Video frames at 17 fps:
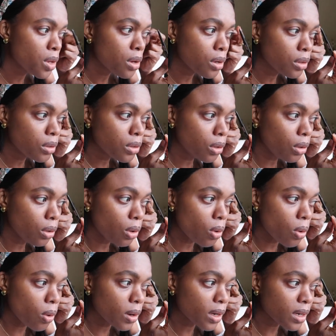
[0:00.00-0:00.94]
the
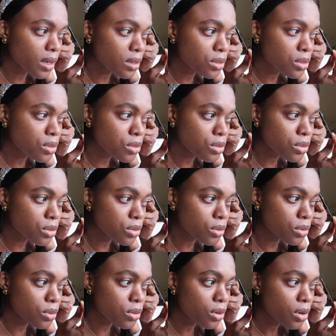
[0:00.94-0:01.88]
longest to
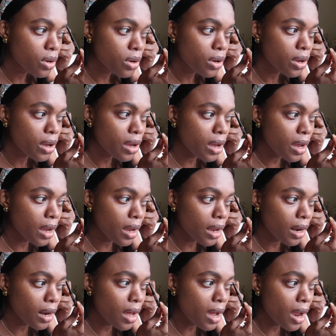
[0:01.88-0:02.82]
do,
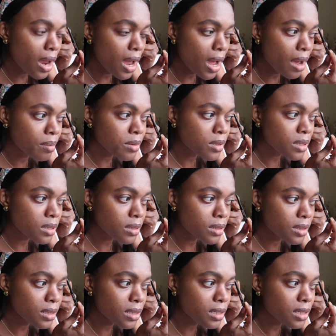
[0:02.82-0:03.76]
and I
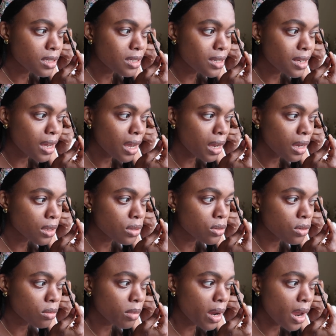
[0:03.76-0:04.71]
absolutely hate
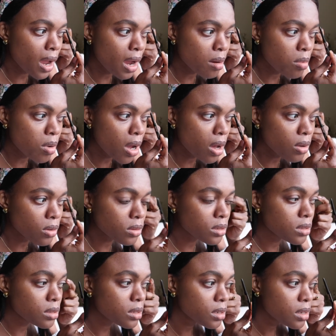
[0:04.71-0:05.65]
doing my
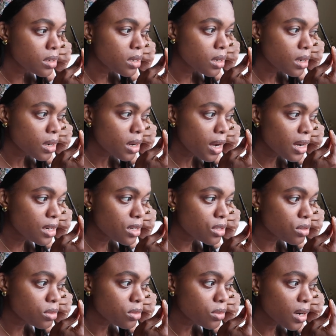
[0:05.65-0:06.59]
eyebrows. I
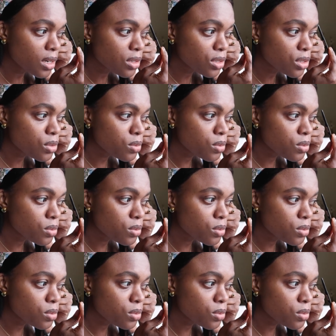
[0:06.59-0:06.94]
do. I just